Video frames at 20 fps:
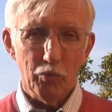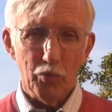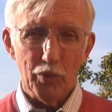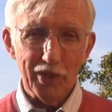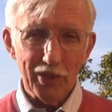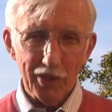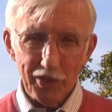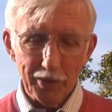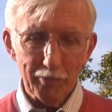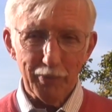
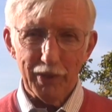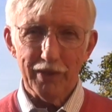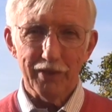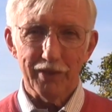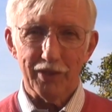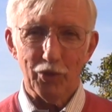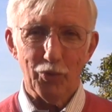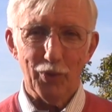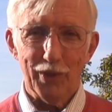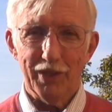what are going to be
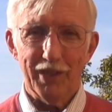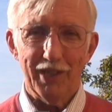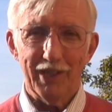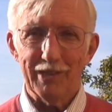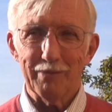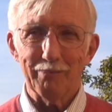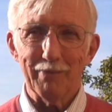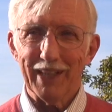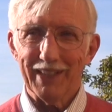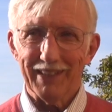the
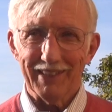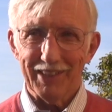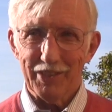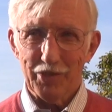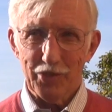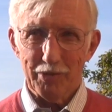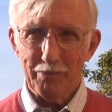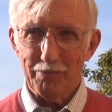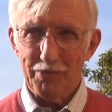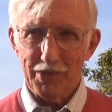coordinating
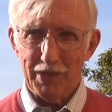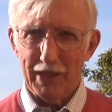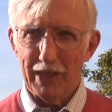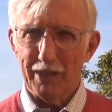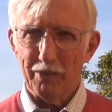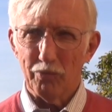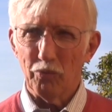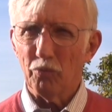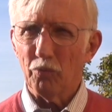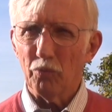mechanisms
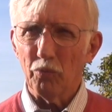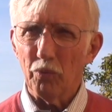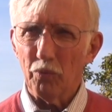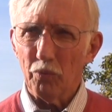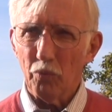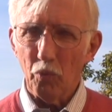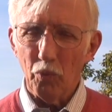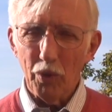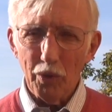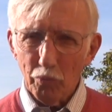and
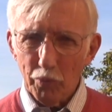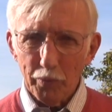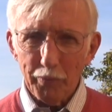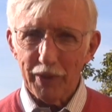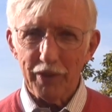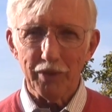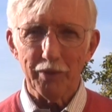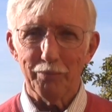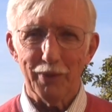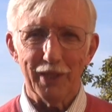what will
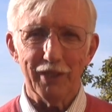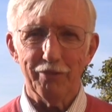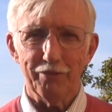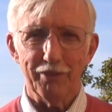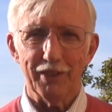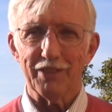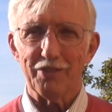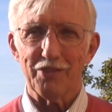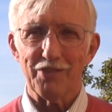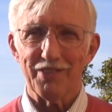be the
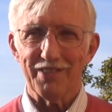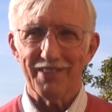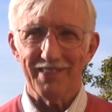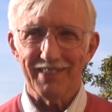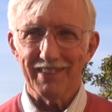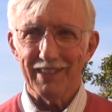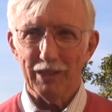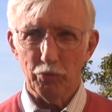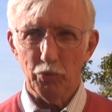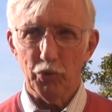benefits
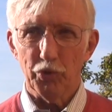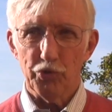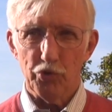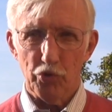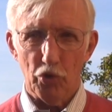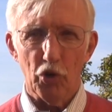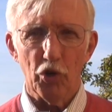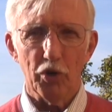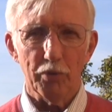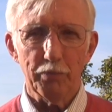that will
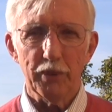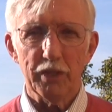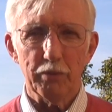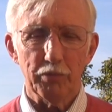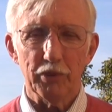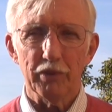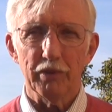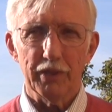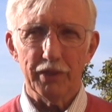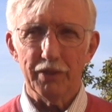draw
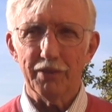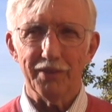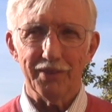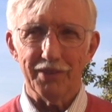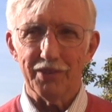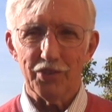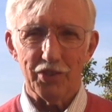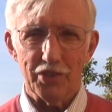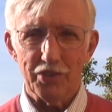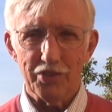people into
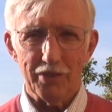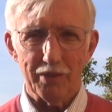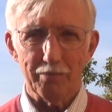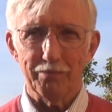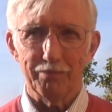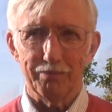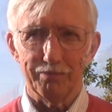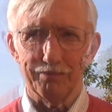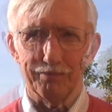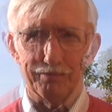the system?
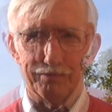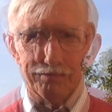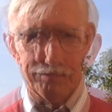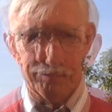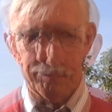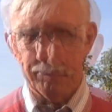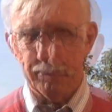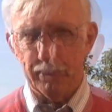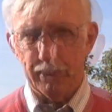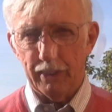
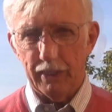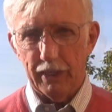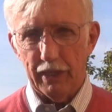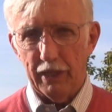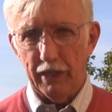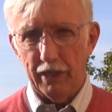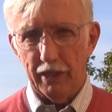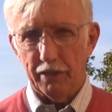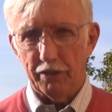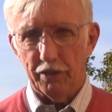
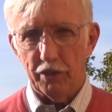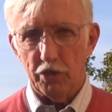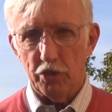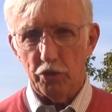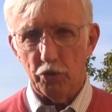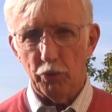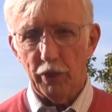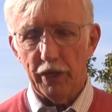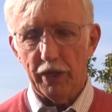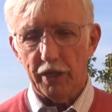In the
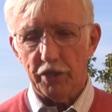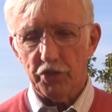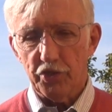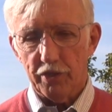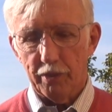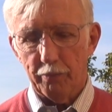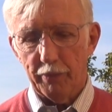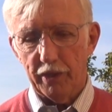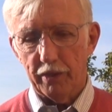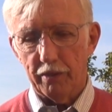
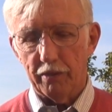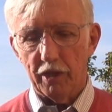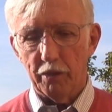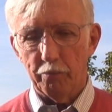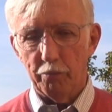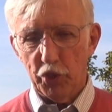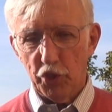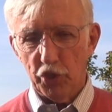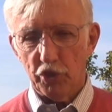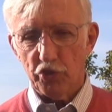US, I mean,
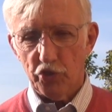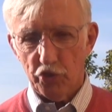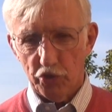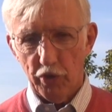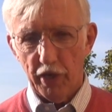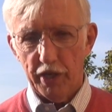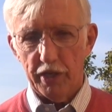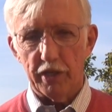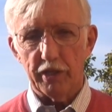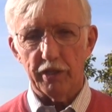emissions
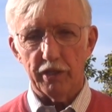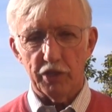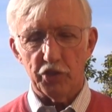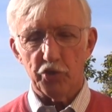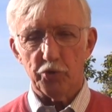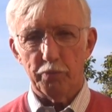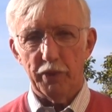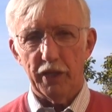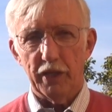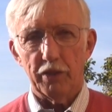trading
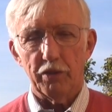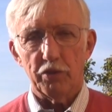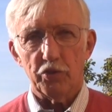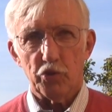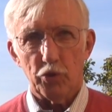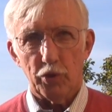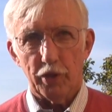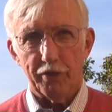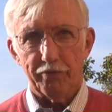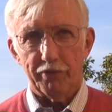has been
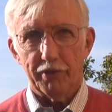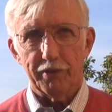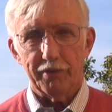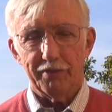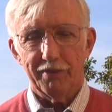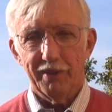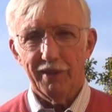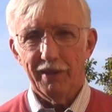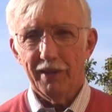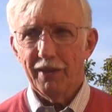sort of
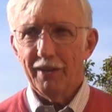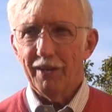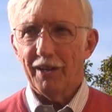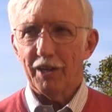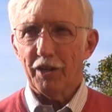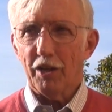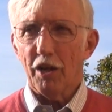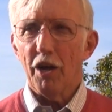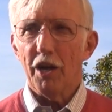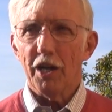a
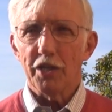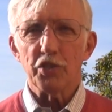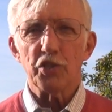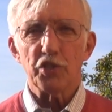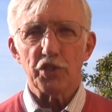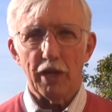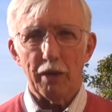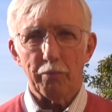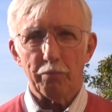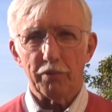
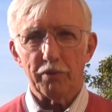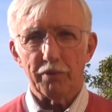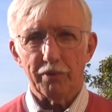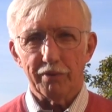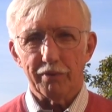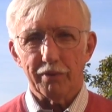concept